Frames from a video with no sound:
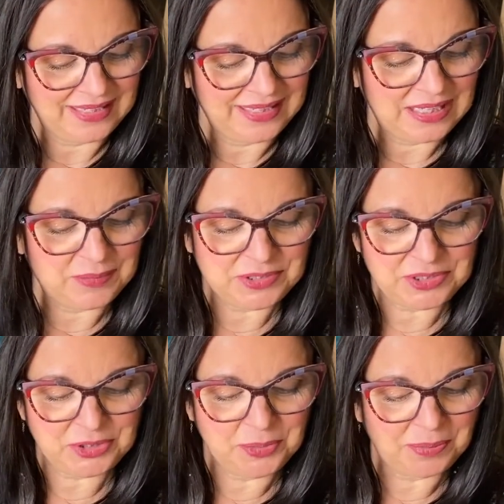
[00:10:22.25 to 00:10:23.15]
It was
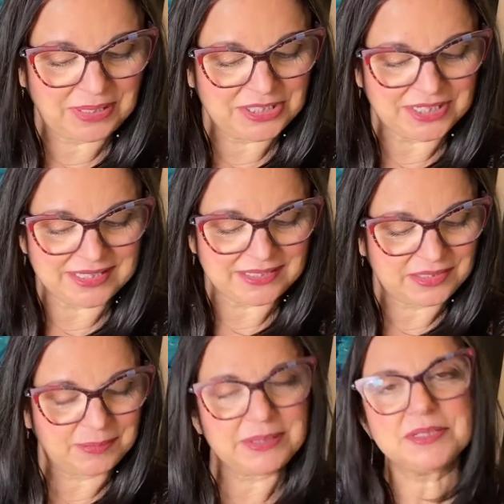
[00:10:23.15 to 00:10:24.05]
too precious
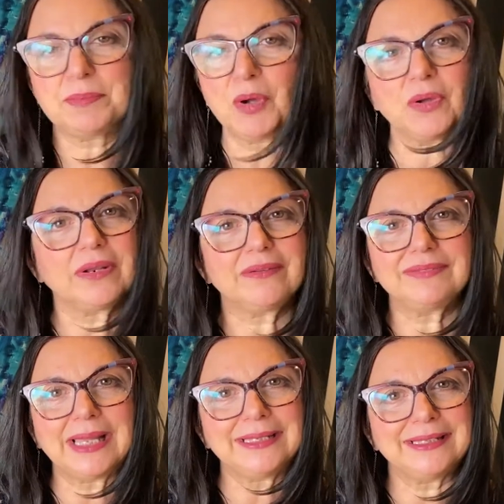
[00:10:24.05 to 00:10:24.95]
to be spoken of
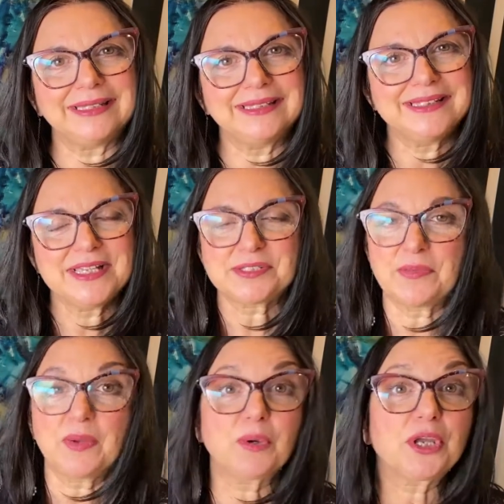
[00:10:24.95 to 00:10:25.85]
lightly. So
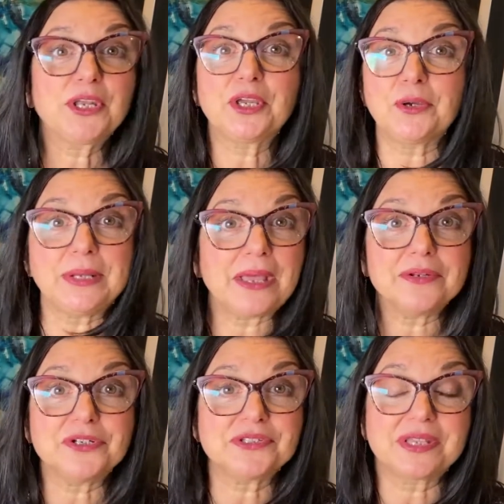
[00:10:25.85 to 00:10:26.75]
they weren't going to go down
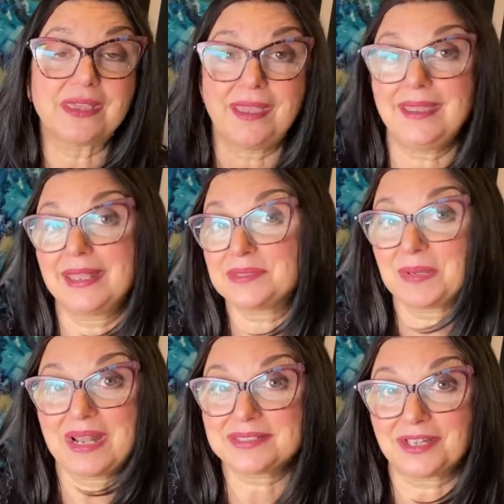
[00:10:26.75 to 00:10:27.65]
and just say, hey, guess
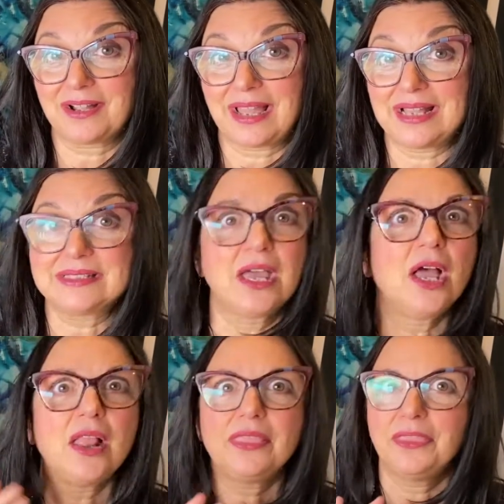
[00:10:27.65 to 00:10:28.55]
what I saw, guys?
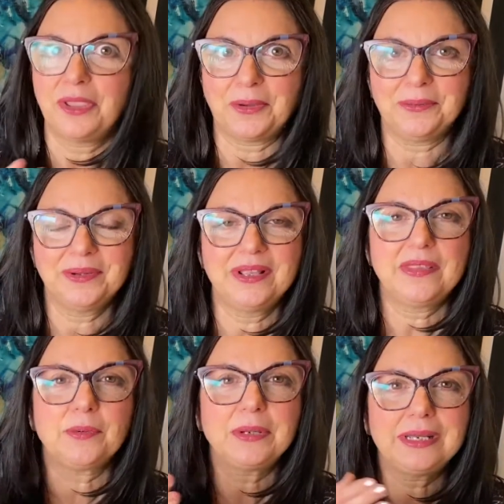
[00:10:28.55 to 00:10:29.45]
No,
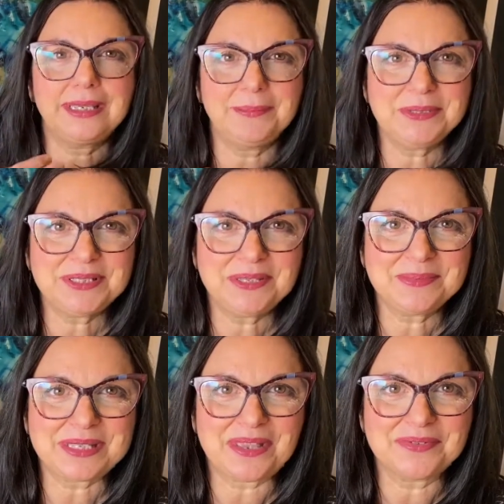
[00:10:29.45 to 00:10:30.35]
they were going to keep it to
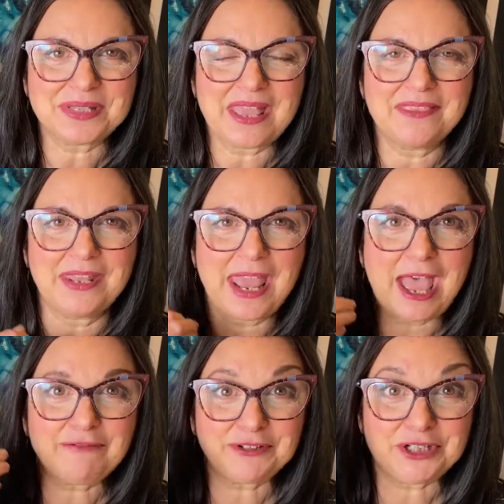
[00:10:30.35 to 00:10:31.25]
themselves. And then
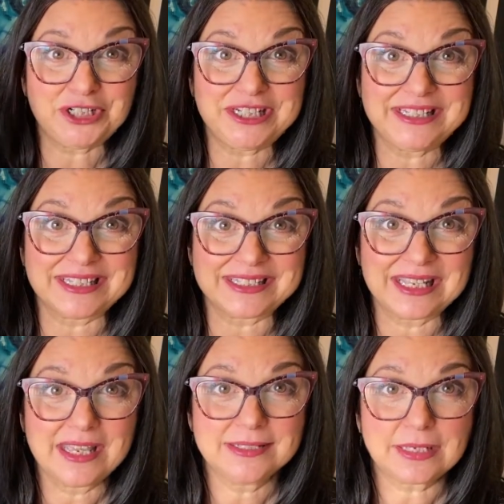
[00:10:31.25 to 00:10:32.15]
after Jesus
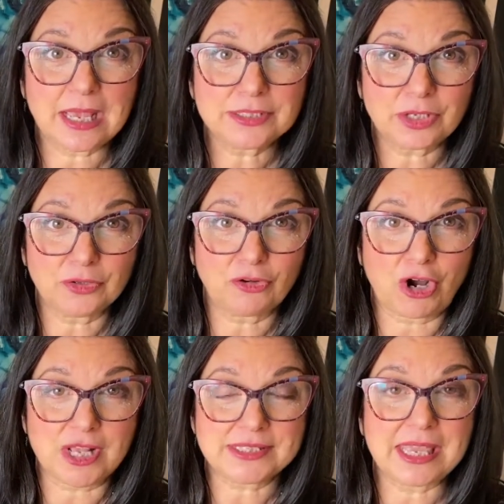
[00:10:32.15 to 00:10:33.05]
dies on the
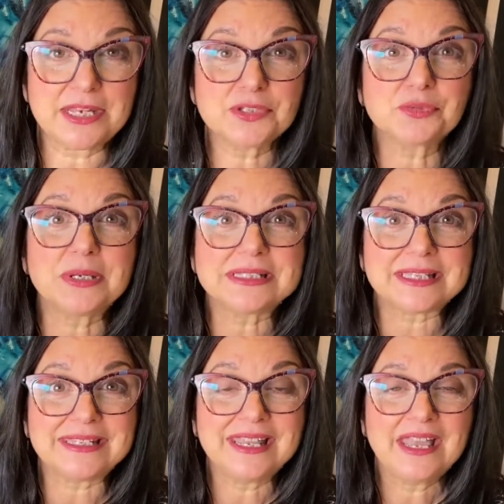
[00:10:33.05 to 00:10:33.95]
cross and is
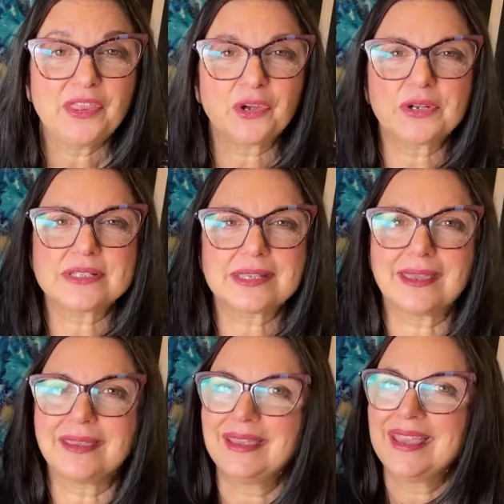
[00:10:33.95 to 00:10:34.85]
risen, they're going to say,